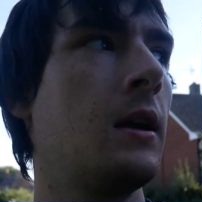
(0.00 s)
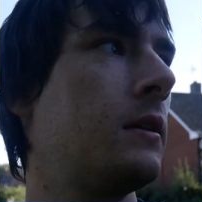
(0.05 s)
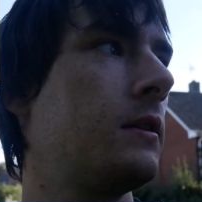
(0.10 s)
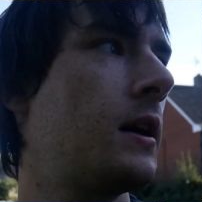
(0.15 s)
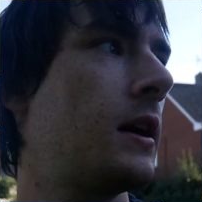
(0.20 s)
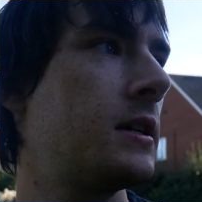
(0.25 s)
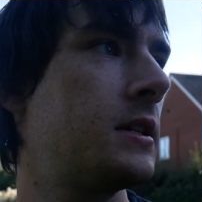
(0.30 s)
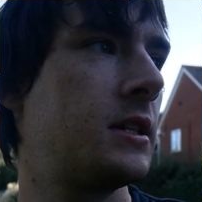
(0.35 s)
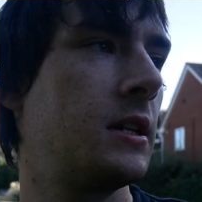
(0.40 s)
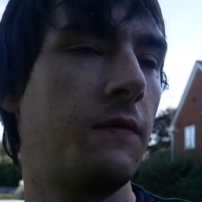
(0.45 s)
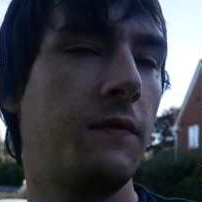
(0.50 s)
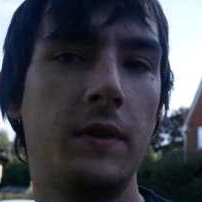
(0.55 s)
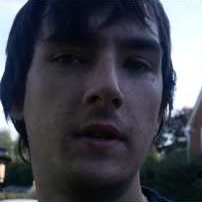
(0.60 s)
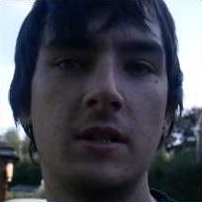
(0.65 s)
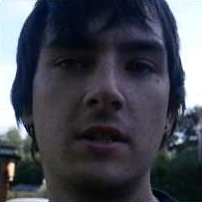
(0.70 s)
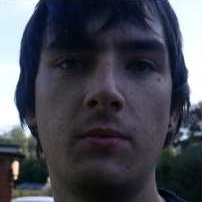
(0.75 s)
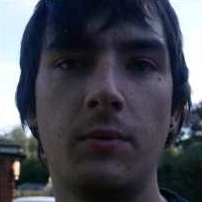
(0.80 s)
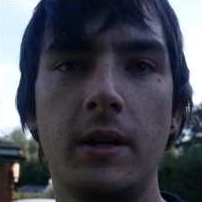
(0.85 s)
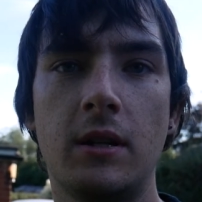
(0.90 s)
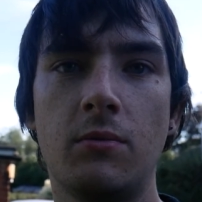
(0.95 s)
That is it for
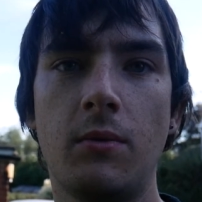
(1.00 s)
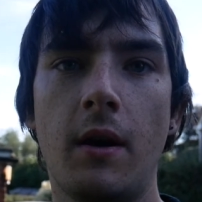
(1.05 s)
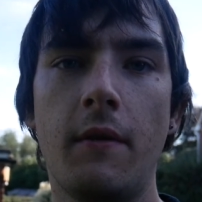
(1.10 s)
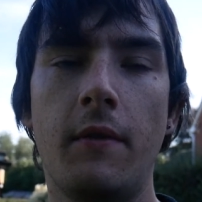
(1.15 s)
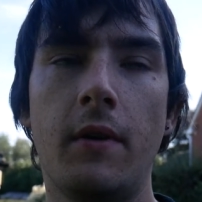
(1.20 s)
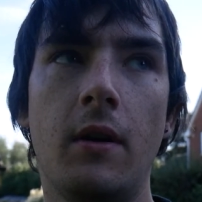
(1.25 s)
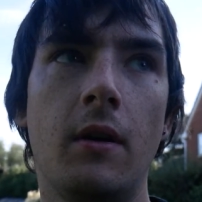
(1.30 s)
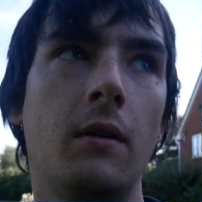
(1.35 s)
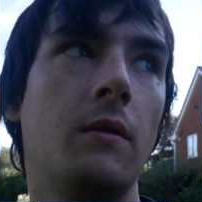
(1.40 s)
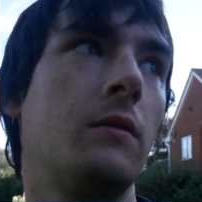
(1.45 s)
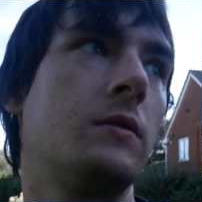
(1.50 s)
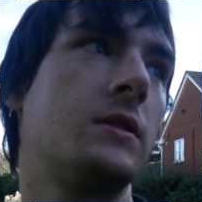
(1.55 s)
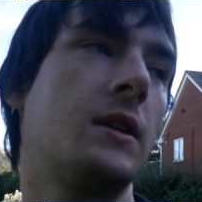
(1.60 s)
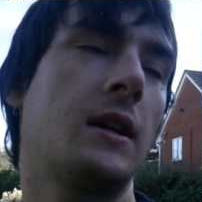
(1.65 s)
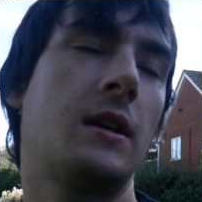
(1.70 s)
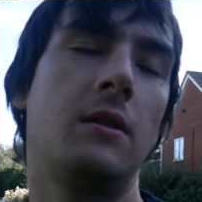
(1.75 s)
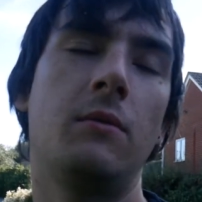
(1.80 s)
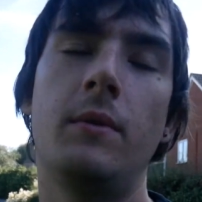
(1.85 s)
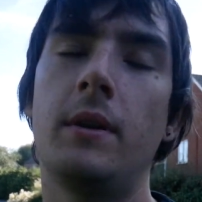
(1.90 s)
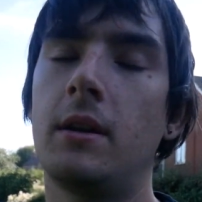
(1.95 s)
this week's weather.
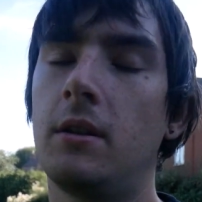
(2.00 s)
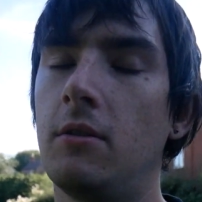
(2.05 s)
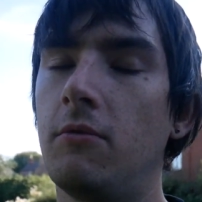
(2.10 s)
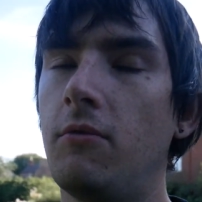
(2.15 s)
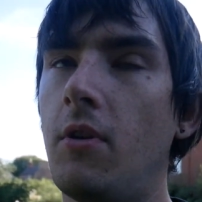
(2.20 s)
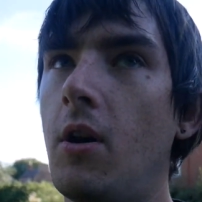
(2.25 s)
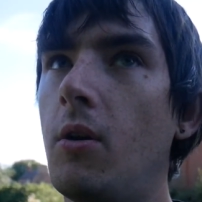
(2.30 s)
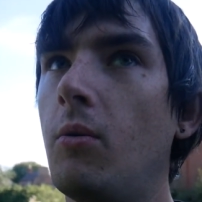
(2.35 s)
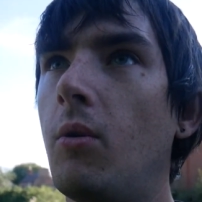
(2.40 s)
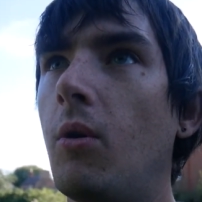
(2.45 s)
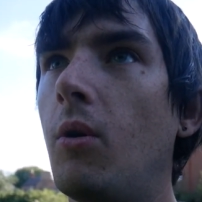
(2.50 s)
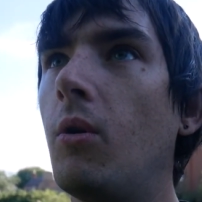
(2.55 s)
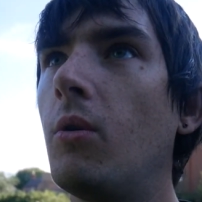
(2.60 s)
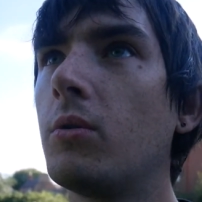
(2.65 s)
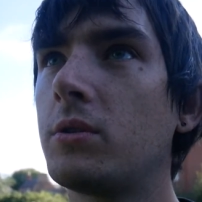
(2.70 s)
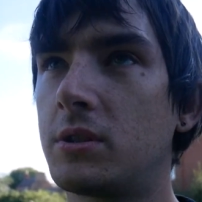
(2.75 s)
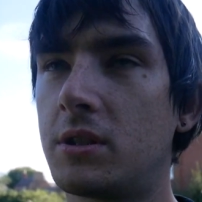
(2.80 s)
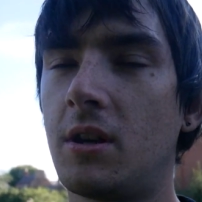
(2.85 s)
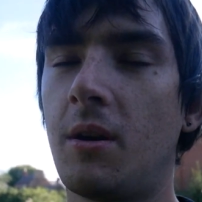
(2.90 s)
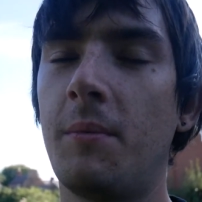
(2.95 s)
Second week in a row,
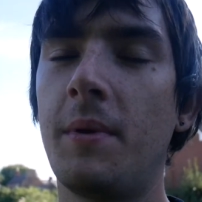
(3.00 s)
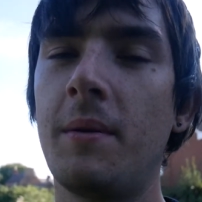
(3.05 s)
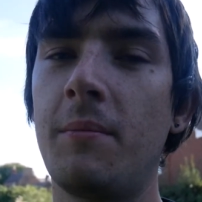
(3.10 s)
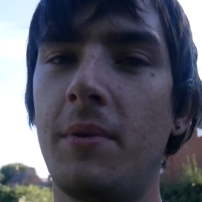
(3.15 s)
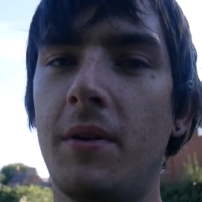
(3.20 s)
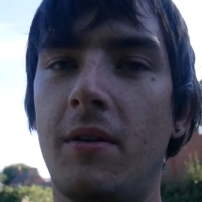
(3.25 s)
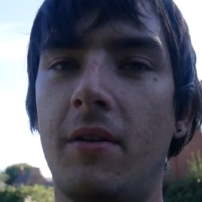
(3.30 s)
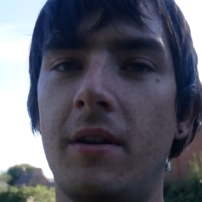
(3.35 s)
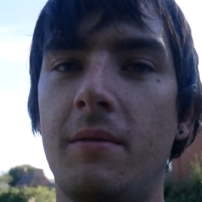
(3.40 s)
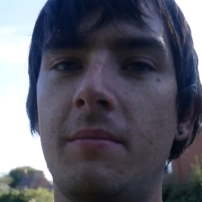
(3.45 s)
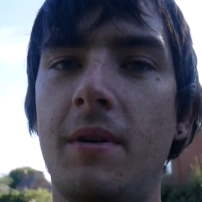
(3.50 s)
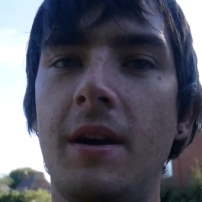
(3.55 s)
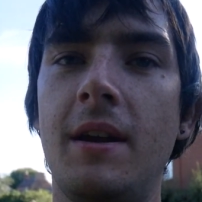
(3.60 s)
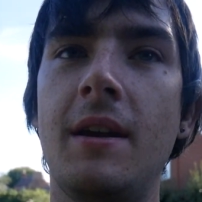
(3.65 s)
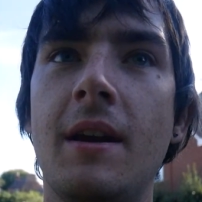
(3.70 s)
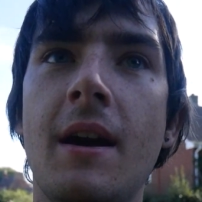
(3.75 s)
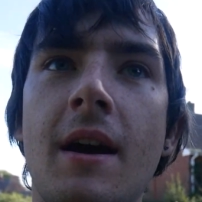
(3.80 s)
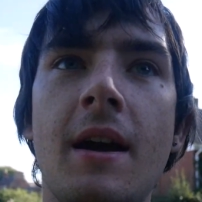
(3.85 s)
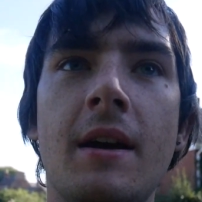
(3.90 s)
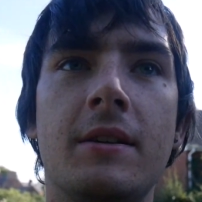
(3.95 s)
horse coming behind
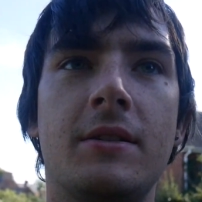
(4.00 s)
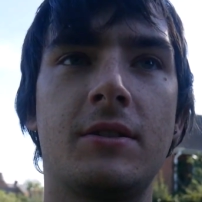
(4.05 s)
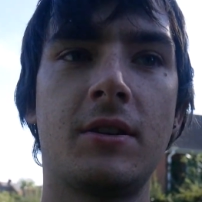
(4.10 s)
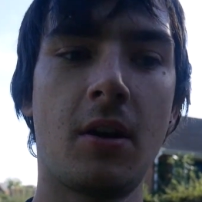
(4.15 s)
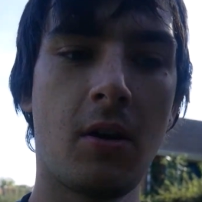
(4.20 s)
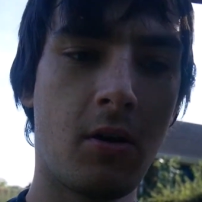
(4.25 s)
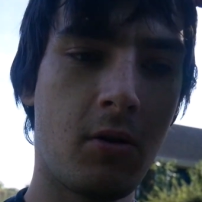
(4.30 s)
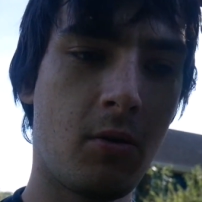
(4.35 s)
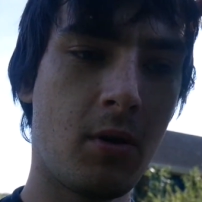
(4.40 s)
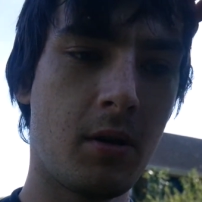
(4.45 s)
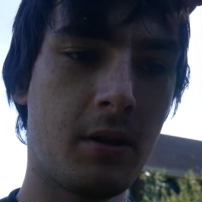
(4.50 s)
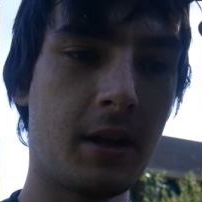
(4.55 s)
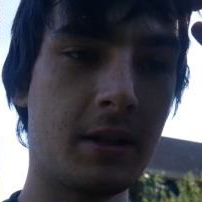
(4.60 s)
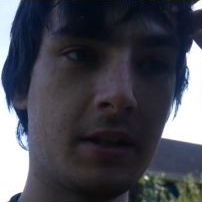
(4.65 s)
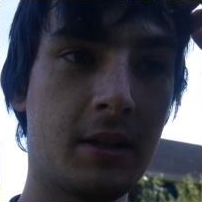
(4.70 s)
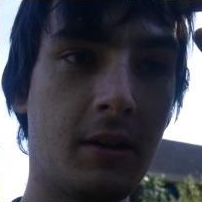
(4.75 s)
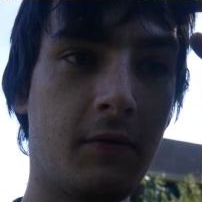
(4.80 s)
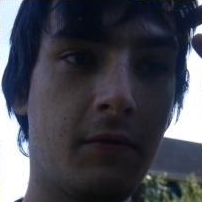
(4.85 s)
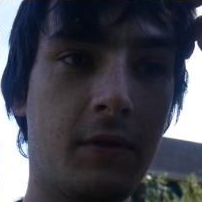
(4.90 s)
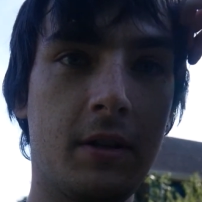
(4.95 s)
me. So
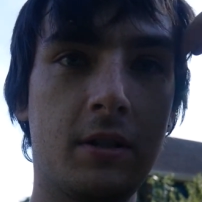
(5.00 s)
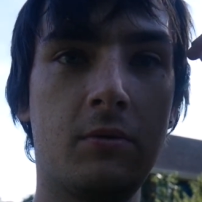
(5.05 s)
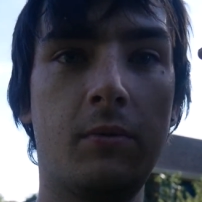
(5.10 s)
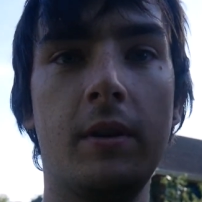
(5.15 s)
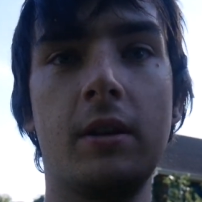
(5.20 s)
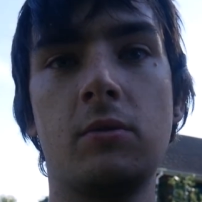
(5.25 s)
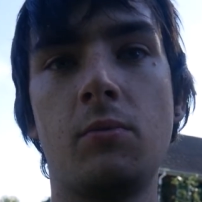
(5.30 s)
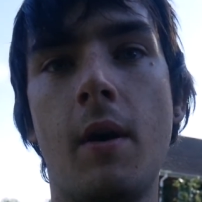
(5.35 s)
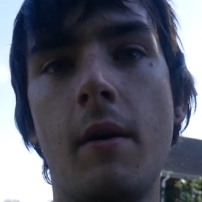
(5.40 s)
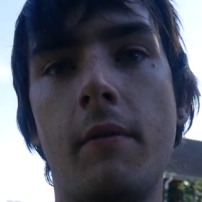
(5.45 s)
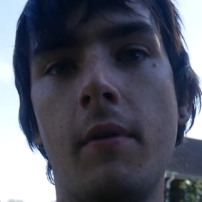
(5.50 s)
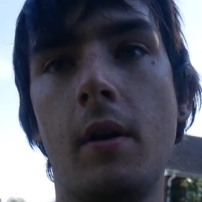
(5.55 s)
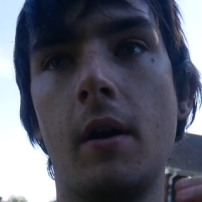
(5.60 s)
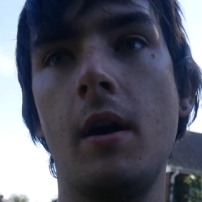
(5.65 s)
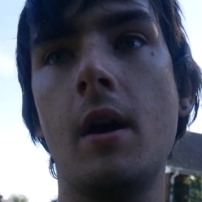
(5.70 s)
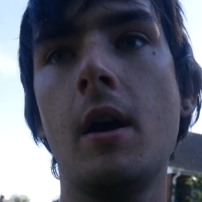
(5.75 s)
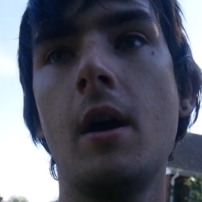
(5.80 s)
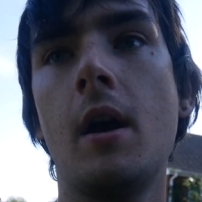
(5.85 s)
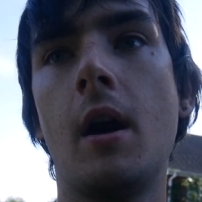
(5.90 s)
that's it for this week's weather.